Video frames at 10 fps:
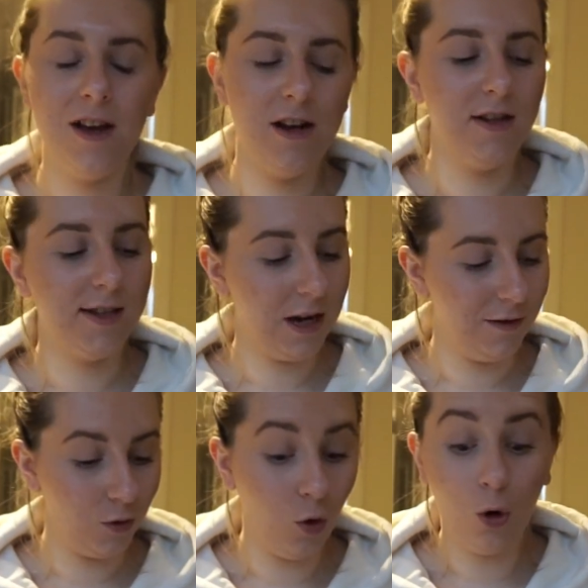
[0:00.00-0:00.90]
instead
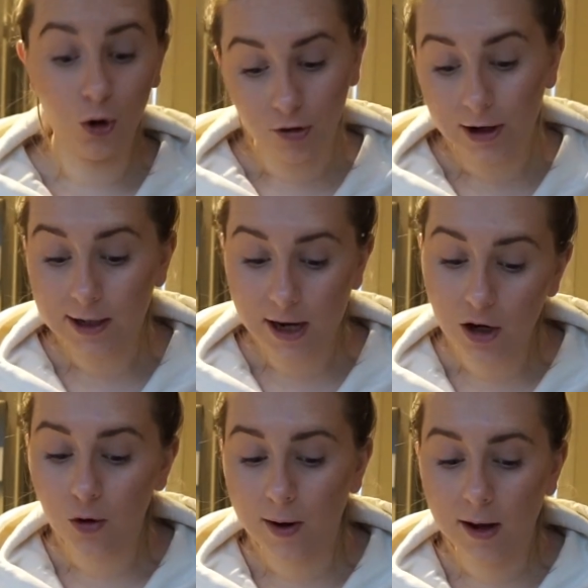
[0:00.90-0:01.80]
of ordering a
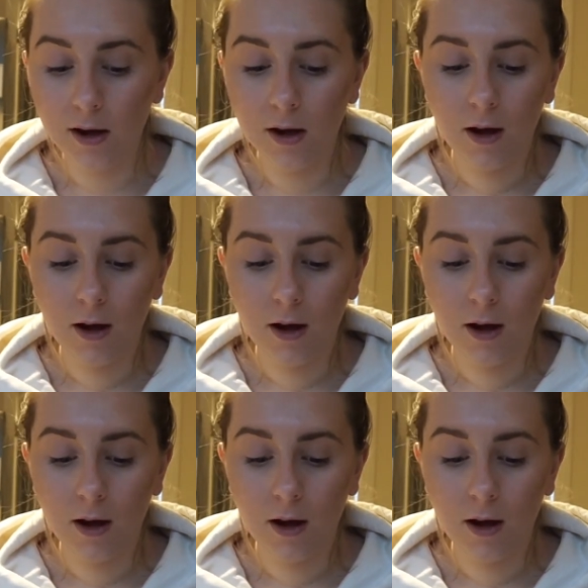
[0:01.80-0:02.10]
takeaway.